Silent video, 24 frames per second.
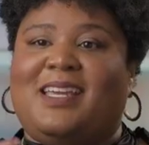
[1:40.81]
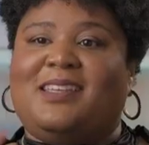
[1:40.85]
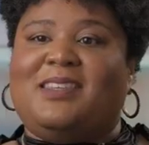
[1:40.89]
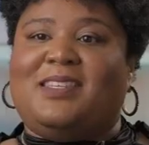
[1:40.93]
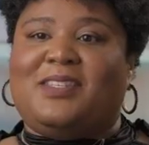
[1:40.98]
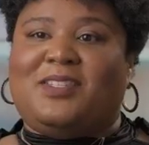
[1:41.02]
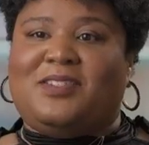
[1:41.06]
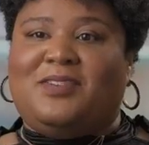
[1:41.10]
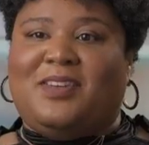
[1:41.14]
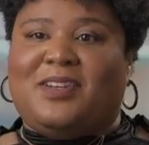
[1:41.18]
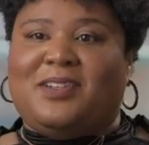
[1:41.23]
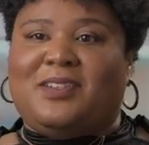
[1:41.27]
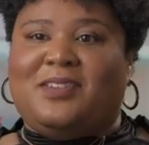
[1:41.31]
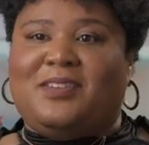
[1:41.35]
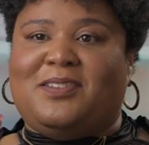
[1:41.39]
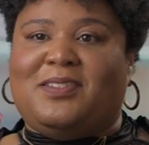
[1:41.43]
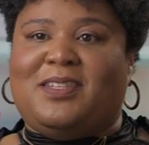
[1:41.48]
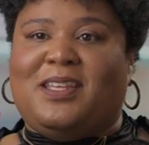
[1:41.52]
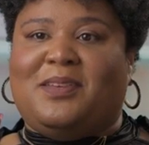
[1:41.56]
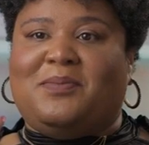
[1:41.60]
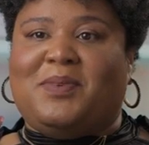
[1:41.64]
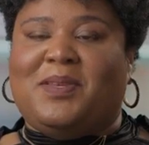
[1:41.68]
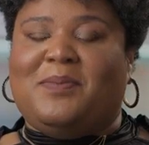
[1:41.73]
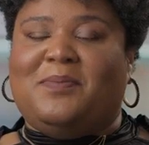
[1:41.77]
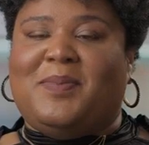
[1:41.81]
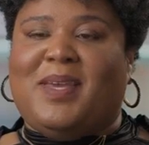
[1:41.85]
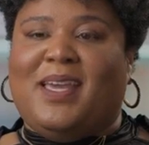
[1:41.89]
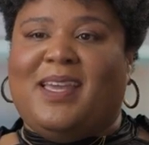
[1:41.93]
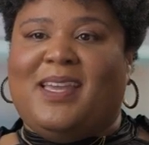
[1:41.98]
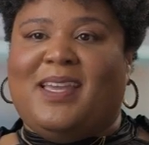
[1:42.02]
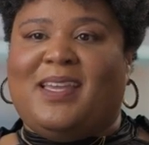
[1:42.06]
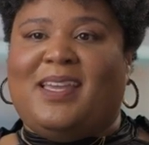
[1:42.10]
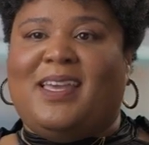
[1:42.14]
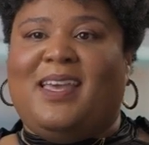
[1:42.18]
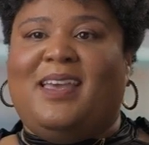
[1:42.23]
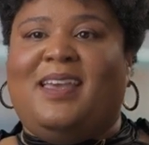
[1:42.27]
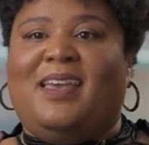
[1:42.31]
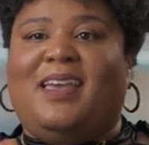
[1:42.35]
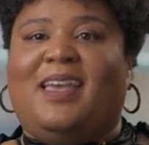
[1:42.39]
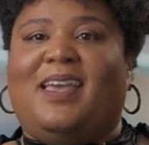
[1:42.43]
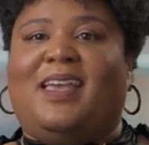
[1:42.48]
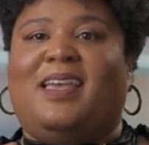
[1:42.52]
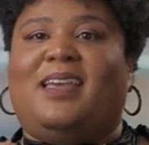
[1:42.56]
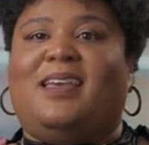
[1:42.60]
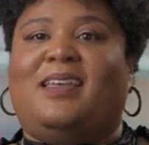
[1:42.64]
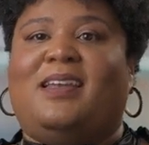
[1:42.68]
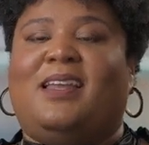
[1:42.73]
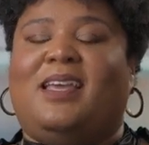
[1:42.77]
take the structures that we make
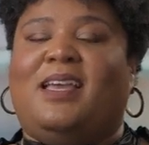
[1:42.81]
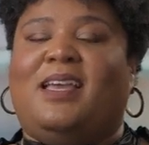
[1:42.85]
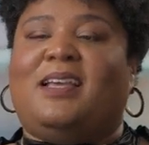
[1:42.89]
and